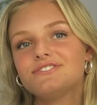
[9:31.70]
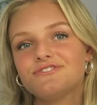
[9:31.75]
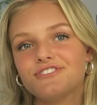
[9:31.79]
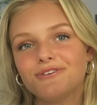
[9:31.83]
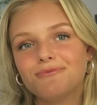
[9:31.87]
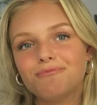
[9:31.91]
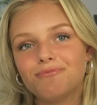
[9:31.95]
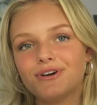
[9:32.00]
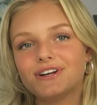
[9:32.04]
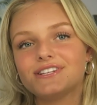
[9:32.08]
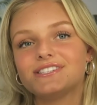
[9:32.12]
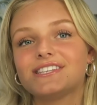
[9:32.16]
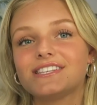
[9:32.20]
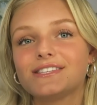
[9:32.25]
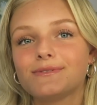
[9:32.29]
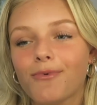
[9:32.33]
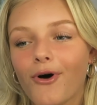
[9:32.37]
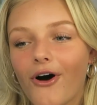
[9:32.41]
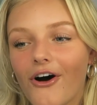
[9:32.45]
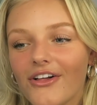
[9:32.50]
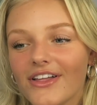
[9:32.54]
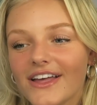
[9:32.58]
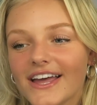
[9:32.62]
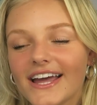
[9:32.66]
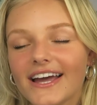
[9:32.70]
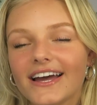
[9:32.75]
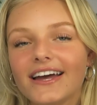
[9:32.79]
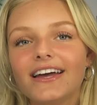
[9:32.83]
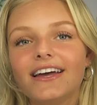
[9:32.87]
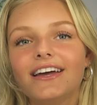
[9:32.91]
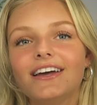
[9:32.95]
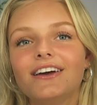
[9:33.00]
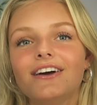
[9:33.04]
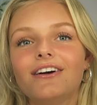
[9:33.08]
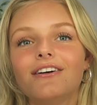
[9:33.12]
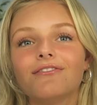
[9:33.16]
It's from Princess Polly.
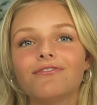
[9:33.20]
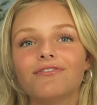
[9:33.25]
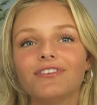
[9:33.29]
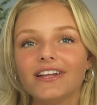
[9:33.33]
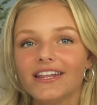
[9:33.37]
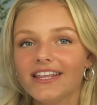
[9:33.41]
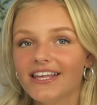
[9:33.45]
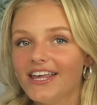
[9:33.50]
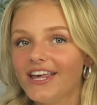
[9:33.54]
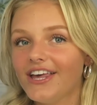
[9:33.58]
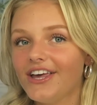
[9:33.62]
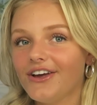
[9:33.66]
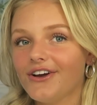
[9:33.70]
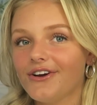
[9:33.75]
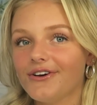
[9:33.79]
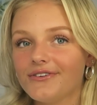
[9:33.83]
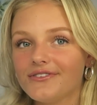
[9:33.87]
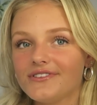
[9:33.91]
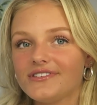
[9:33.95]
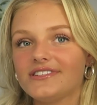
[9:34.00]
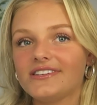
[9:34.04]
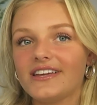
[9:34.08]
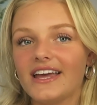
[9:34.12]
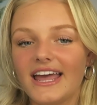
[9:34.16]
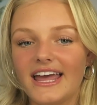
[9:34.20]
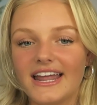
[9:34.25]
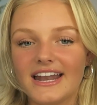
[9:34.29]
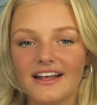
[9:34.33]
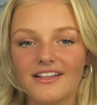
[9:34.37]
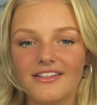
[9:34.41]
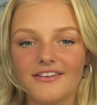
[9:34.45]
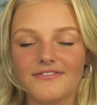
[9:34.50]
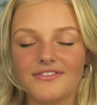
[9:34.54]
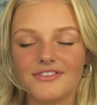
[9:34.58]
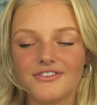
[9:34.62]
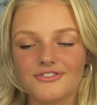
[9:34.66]
Really cute, and
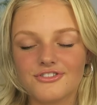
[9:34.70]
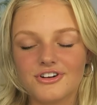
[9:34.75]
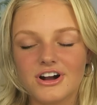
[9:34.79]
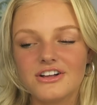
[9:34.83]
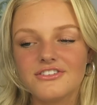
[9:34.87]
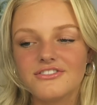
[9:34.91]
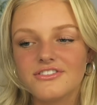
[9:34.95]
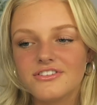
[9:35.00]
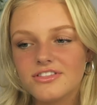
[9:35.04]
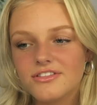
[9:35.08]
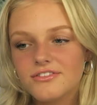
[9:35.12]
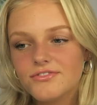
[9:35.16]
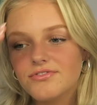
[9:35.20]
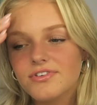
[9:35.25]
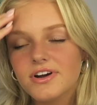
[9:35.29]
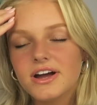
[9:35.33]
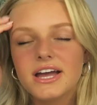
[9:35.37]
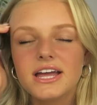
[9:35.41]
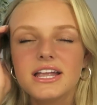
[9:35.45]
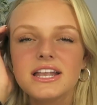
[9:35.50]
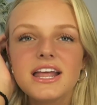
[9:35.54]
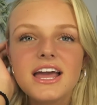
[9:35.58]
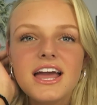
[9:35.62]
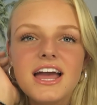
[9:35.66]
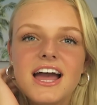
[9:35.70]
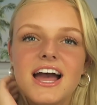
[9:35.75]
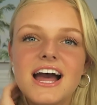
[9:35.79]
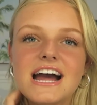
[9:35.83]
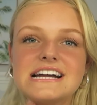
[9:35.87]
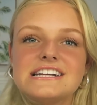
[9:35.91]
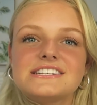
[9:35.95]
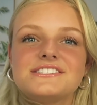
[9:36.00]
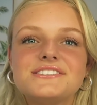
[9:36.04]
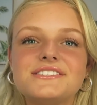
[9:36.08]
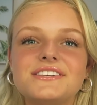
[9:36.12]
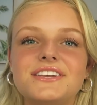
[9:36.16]
I love the scrunch in the front.
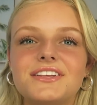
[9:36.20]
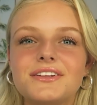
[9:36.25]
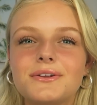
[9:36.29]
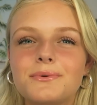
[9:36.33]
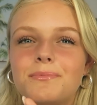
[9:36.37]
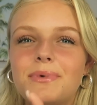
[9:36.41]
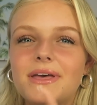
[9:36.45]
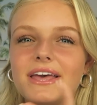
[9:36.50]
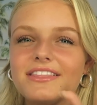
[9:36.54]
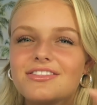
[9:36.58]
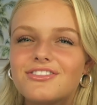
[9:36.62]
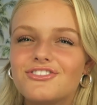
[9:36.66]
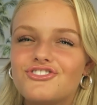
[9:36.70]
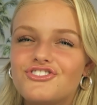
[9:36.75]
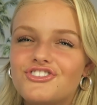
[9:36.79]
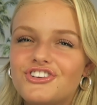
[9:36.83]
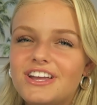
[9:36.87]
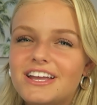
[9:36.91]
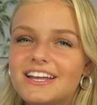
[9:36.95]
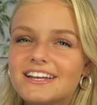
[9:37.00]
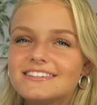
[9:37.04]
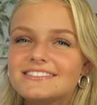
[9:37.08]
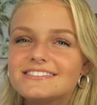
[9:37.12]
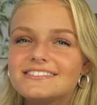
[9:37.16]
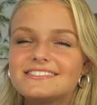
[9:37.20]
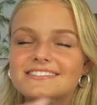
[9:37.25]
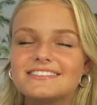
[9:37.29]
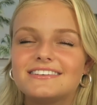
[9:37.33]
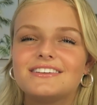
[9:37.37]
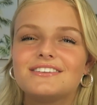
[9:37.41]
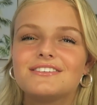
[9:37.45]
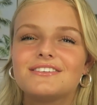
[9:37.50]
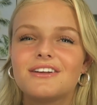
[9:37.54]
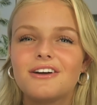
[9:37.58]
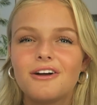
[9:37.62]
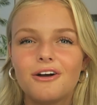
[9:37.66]
I just need to pick the jeans
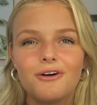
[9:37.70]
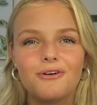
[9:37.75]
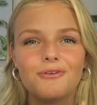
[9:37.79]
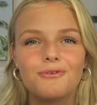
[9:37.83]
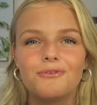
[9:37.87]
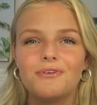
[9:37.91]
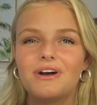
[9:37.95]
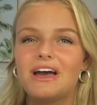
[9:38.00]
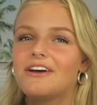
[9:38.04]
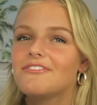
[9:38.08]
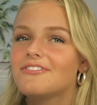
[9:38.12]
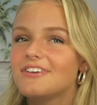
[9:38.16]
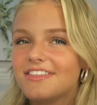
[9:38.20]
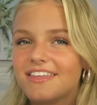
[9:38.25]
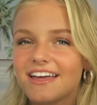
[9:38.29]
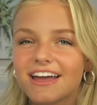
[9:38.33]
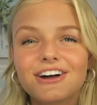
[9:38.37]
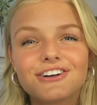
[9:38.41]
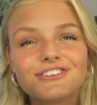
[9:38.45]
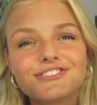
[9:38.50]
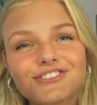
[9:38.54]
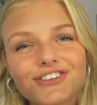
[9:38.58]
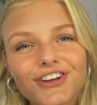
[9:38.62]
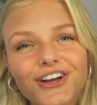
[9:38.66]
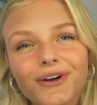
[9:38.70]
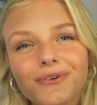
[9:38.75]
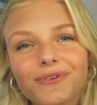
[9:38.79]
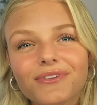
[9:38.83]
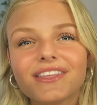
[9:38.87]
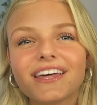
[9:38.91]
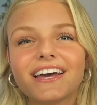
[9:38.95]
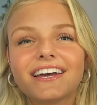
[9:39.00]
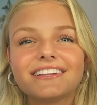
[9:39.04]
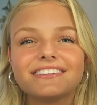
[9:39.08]
and everything else to go with